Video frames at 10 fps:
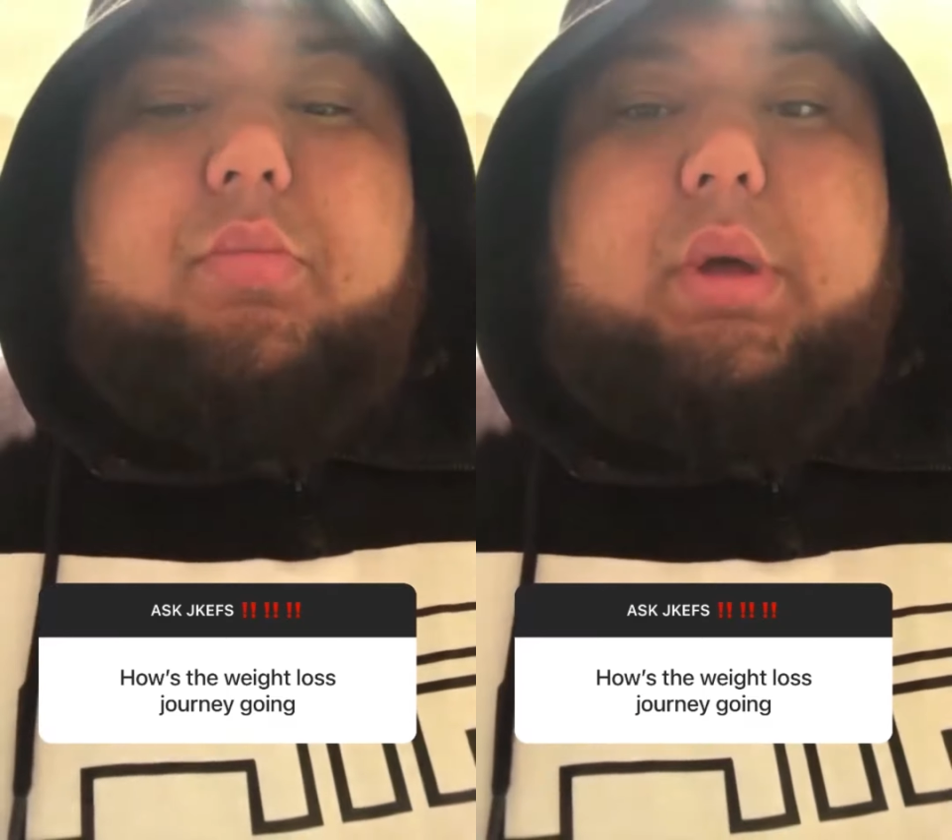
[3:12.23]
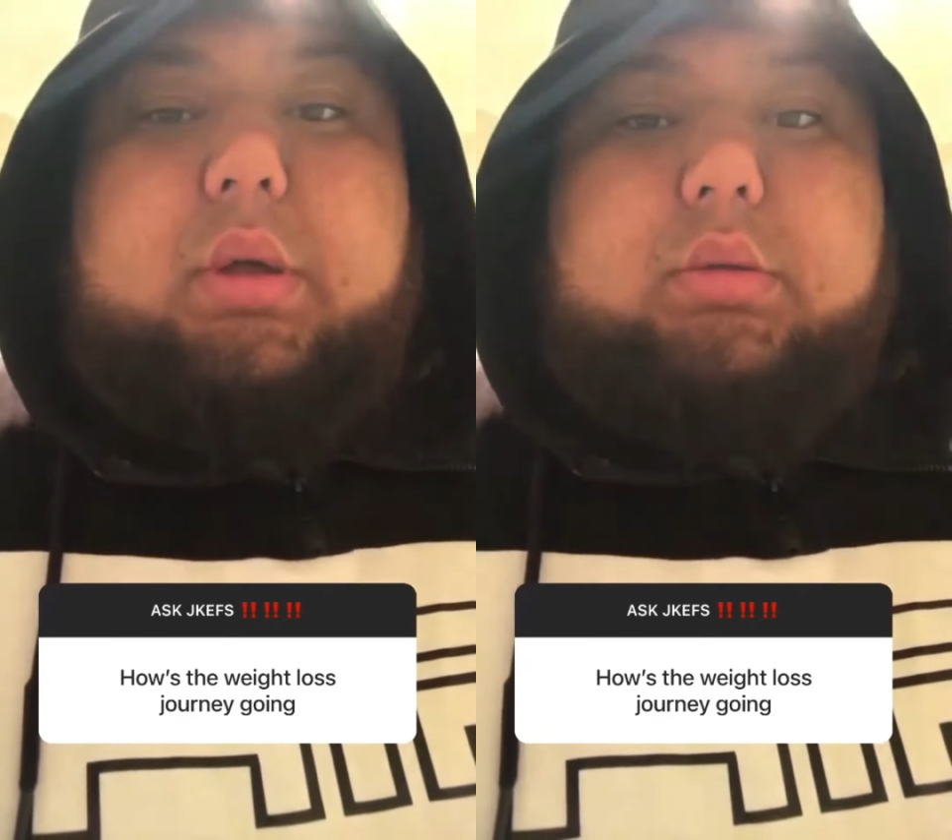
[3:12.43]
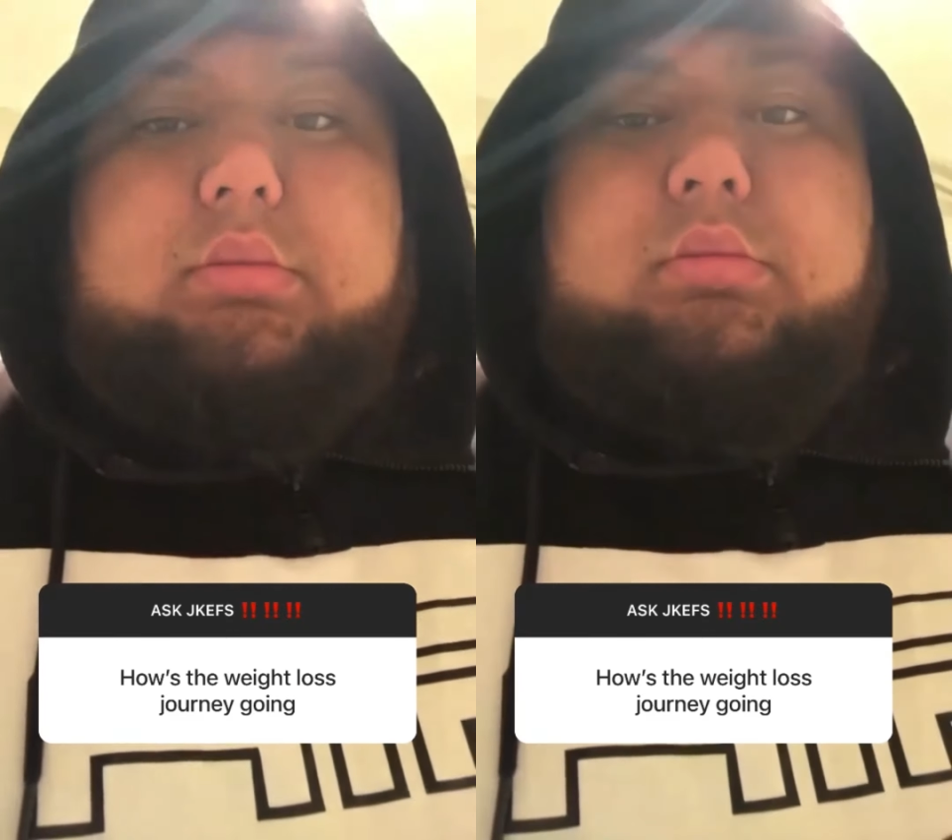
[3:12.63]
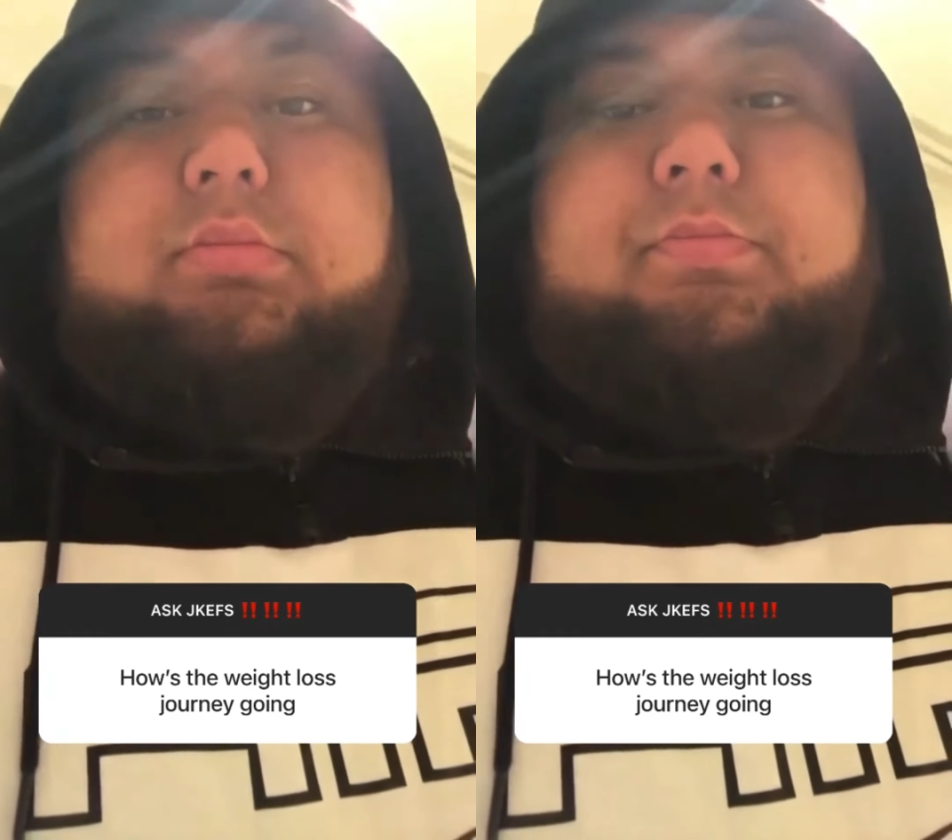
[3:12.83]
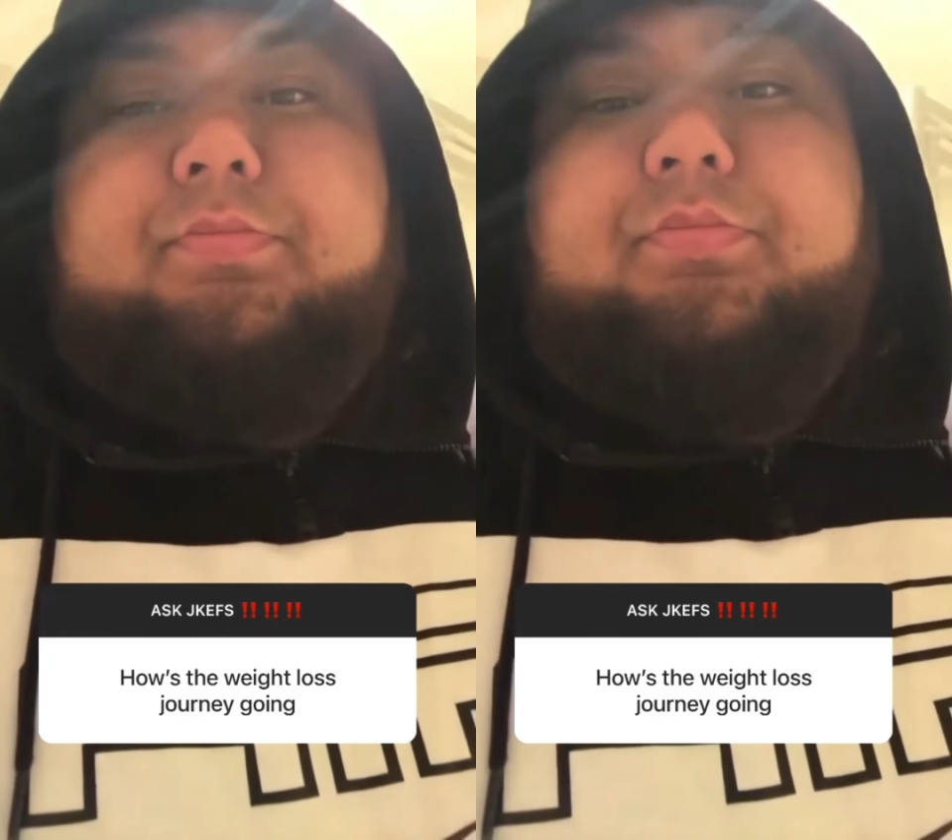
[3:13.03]

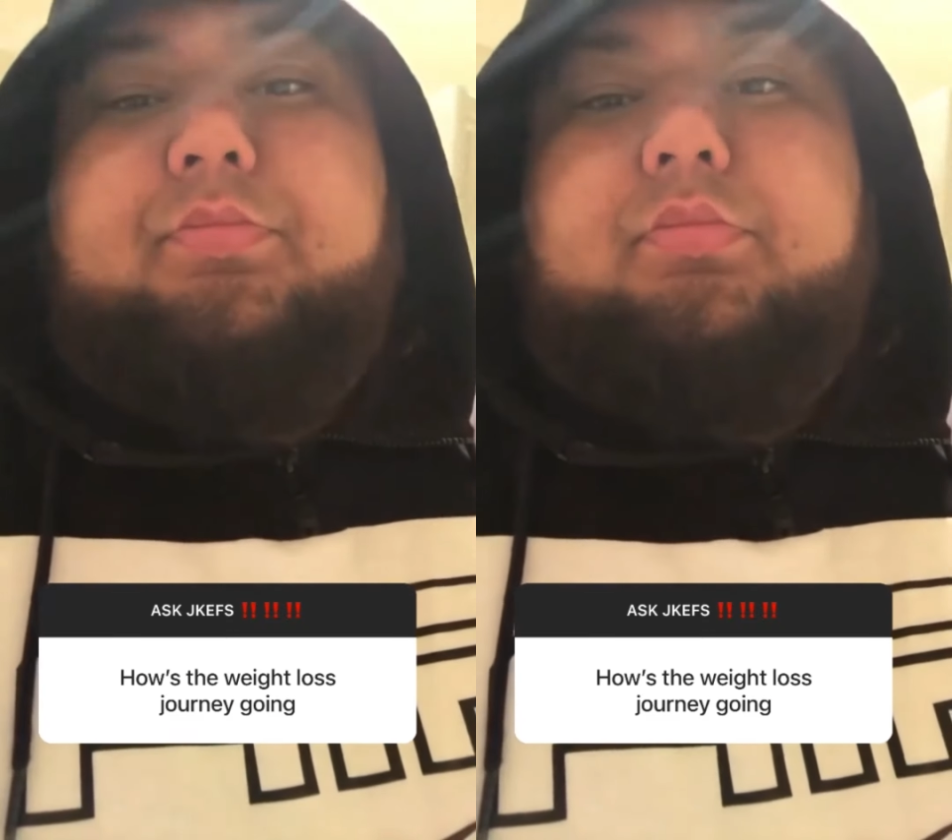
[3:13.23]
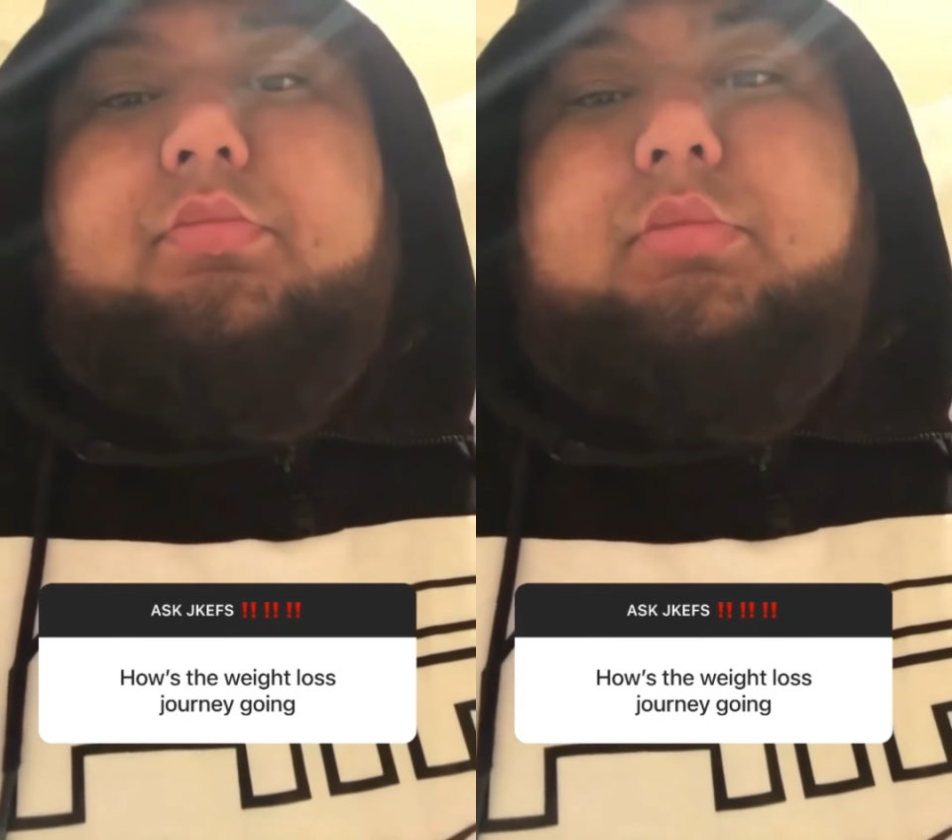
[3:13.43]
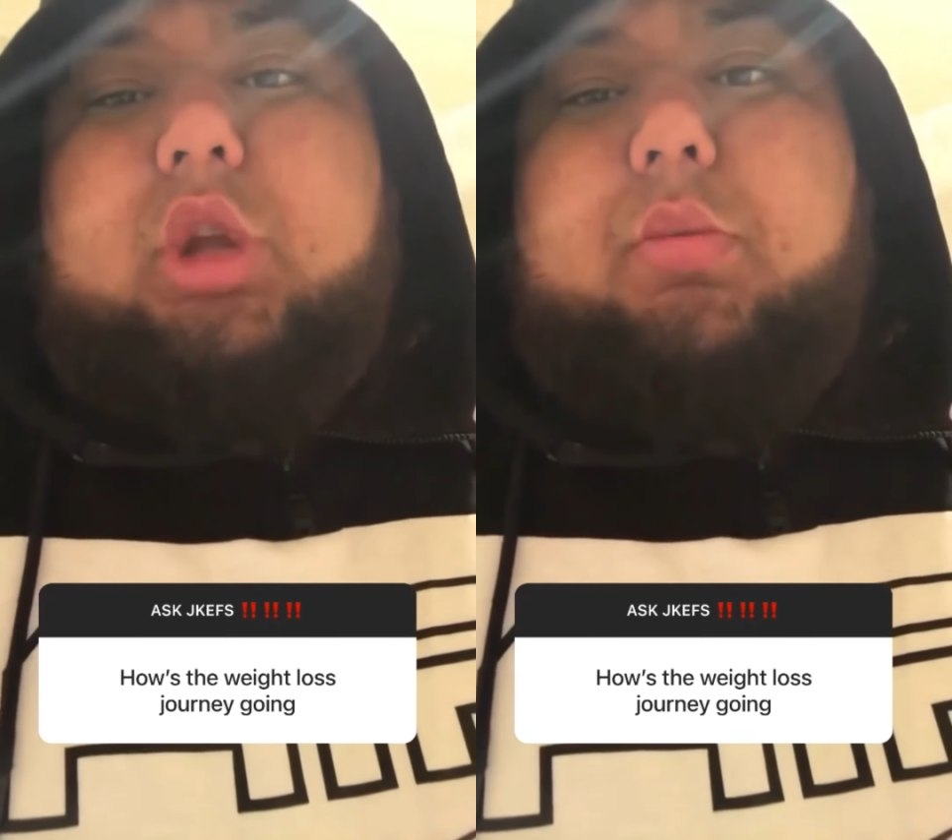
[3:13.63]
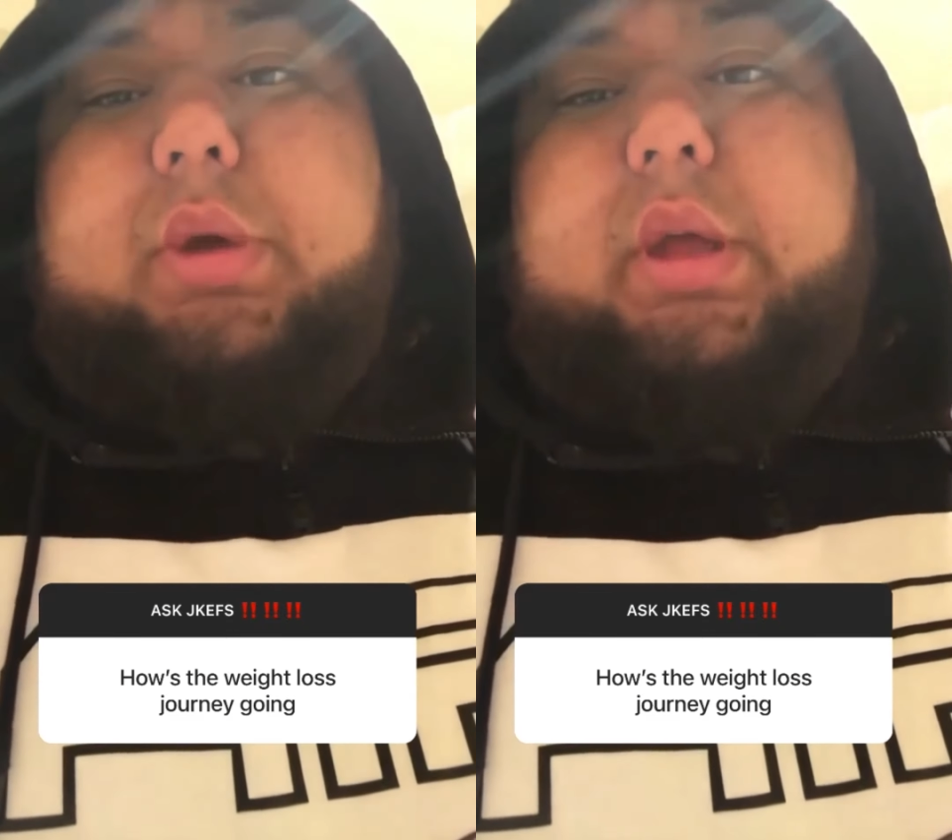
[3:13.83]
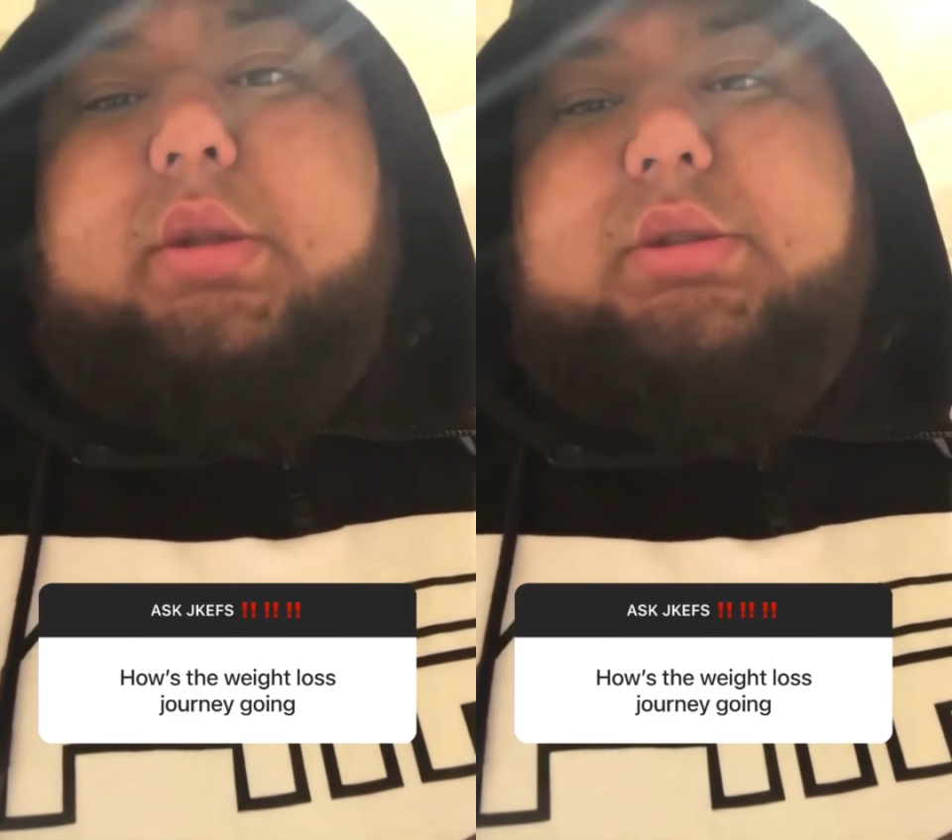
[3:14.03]
but I'm
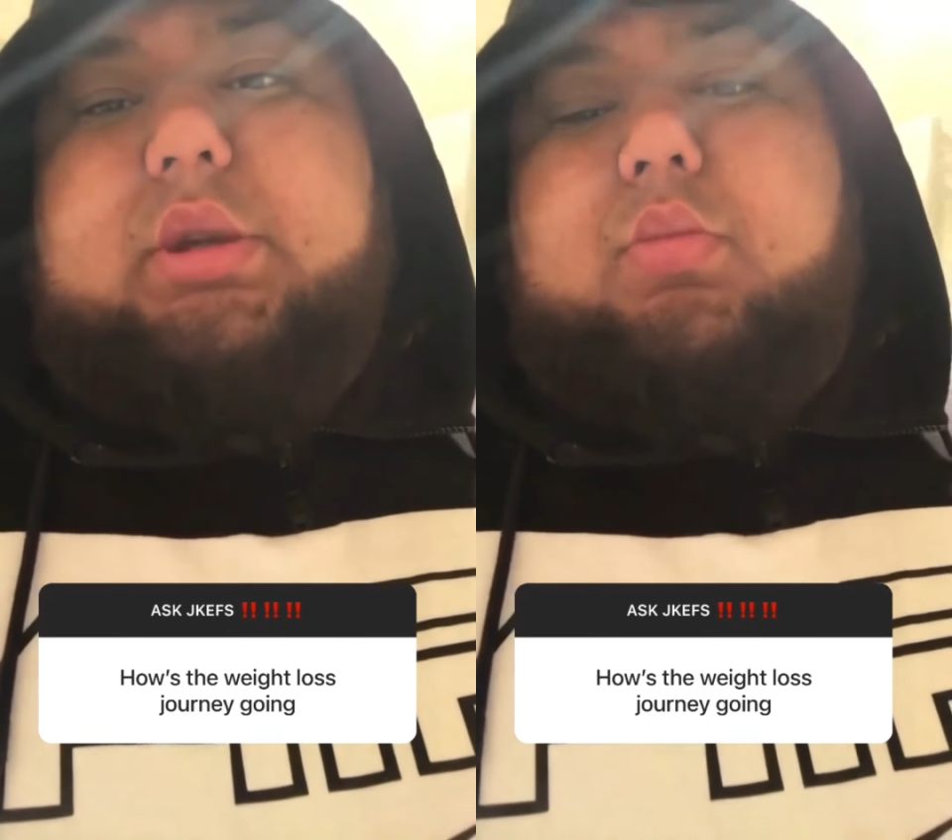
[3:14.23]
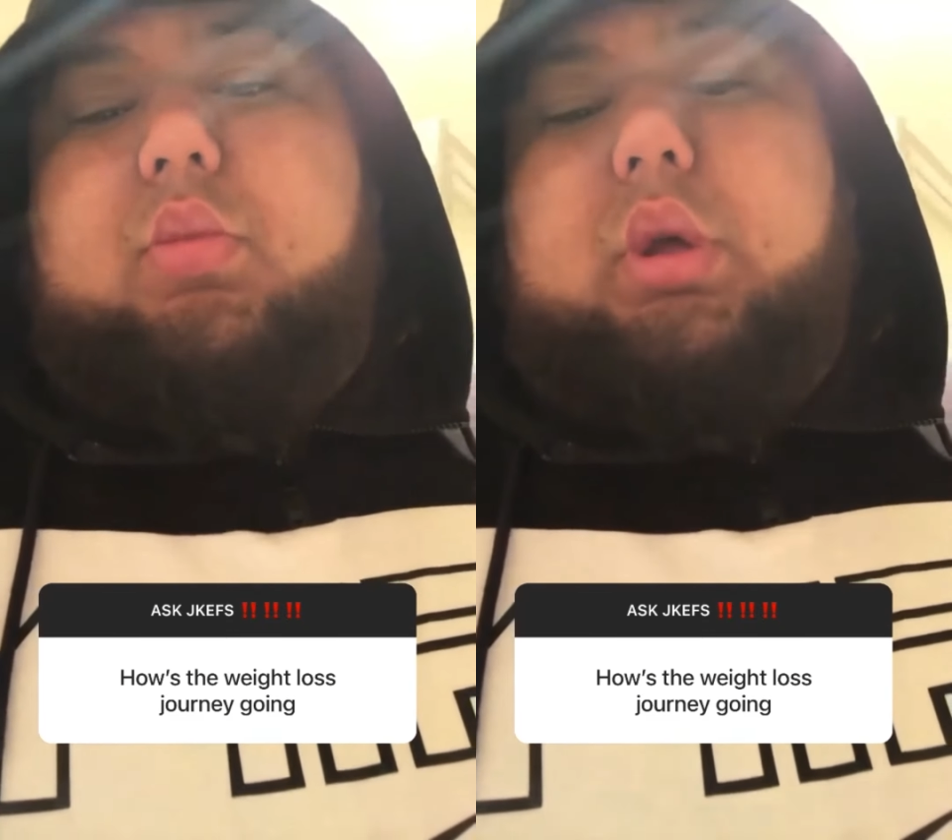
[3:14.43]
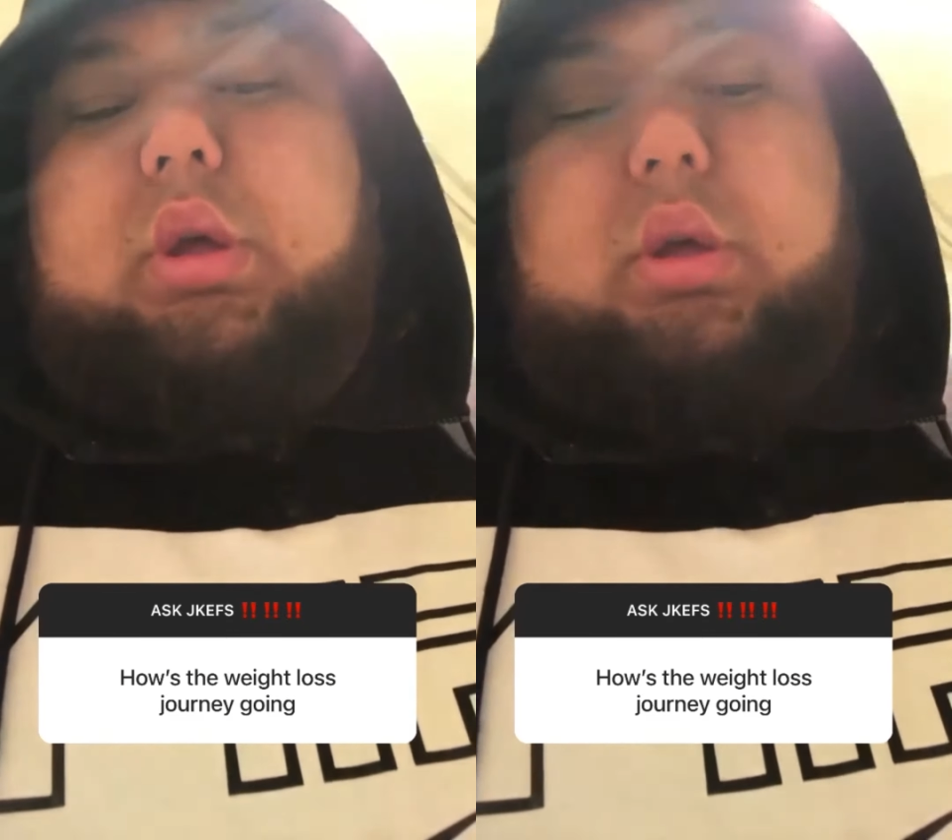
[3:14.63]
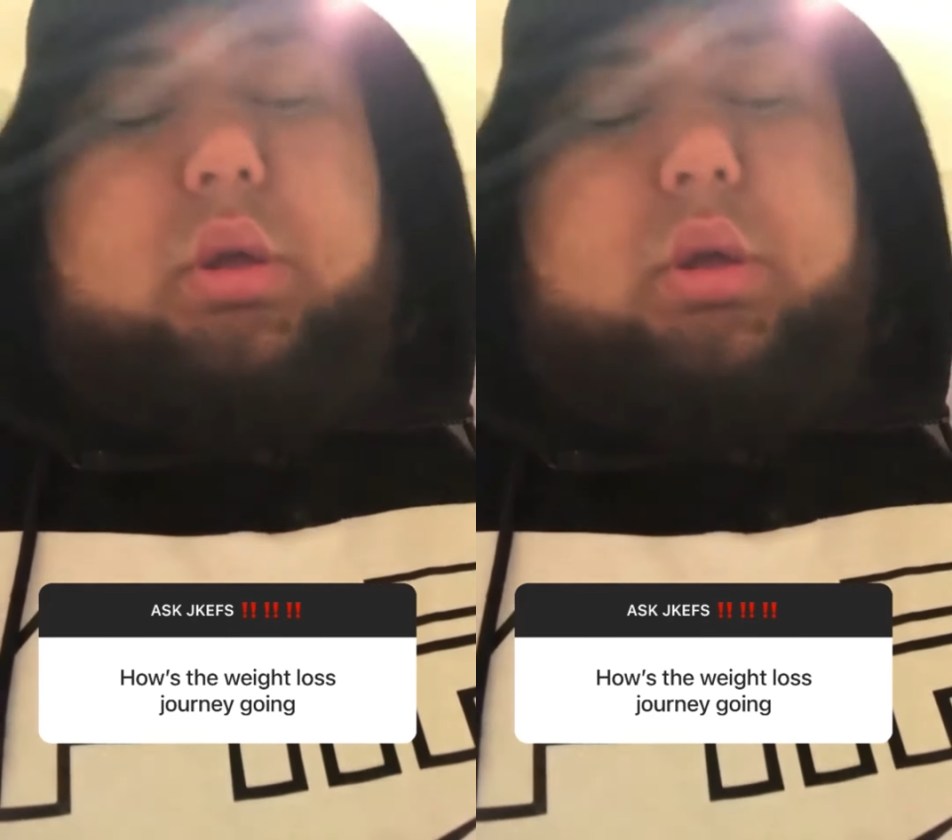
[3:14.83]
getting somewhere.